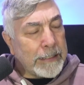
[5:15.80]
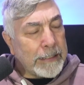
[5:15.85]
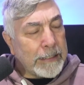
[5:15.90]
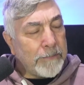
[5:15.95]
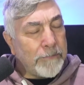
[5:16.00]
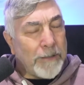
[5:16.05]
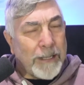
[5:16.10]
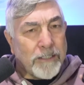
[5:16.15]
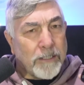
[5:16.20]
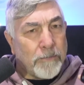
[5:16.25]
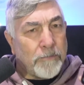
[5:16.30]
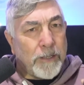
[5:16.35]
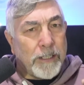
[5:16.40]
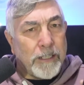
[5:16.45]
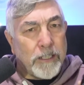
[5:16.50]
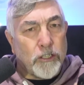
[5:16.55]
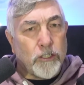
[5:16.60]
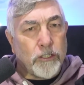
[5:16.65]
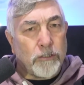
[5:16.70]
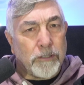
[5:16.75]
In fact, I'm
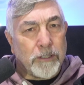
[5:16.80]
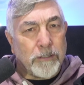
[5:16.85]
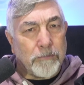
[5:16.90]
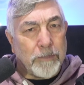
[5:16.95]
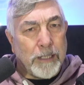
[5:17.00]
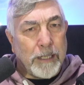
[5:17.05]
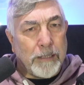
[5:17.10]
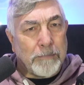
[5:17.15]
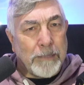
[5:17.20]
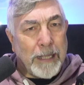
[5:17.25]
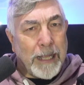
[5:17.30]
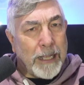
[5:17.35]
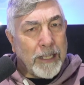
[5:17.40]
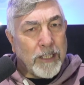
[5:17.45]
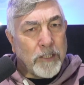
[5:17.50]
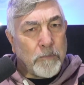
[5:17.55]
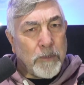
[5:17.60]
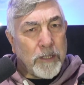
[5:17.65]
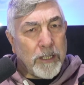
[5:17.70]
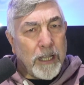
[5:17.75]
fairly sure it
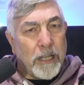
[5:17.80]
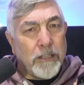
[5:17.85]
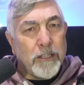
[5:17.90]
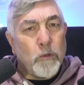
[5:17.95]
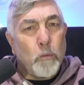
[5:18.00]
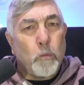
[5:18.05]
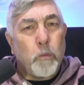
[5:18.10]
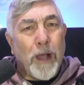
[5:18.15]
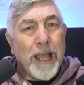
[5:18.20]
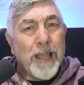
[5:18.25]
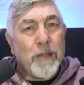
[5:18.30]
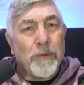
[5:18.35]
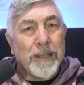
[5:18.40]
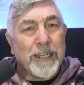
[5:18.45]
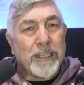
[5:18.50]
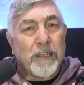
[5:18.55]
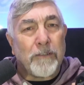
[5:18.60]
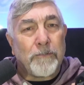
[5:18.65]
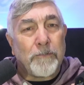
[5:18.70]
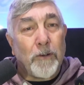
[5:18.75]
has, but the only way we're
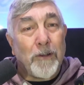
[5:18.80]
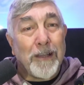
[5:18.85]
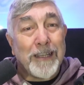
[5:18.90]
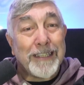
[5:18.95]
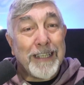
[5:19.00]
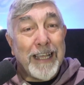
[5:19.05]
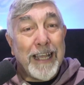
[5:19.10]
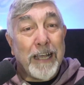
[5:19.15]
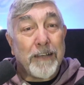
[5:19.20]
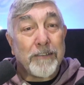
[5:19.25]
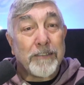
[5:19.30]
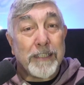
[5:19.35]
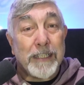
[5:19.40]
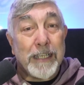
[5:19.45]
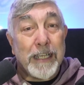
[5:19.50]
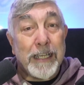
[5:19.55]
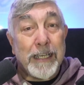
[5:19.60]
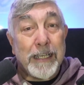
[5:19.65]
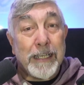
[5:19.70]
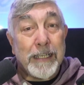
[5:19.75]
going to find out
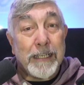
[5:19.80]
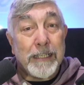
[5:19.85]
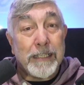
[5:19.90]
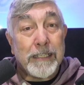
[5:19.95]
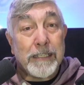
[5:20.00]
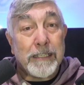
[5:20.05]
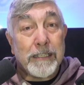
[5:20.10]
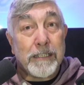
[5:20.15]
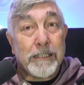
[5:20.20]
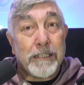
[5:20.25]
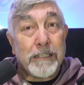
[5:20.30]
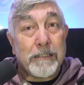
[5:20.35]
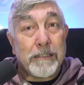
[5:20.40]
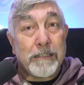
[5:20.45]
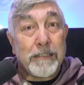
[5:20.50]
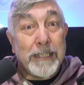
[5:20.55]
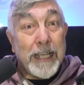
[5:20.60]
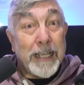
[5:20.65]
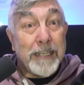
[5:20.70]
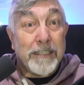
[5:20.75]
is
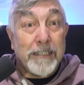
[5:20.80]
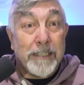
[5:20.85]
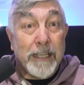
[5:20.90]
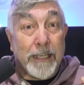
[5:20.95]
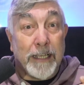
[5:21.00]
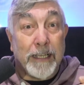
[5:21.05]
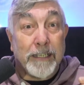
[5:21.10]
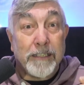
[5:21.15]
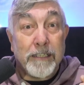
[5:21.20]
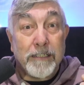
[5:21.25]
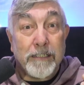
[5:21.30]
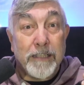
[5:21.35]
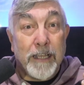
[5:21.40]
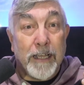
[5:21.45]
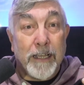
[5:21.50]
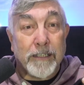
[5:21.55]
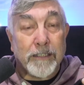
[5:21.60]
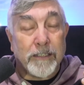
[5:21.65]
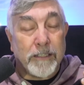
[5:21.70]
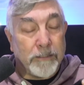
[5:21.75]
testing it, isn't
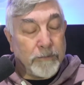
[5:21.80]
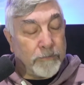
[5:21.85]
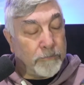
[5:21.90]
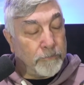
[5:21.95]
it?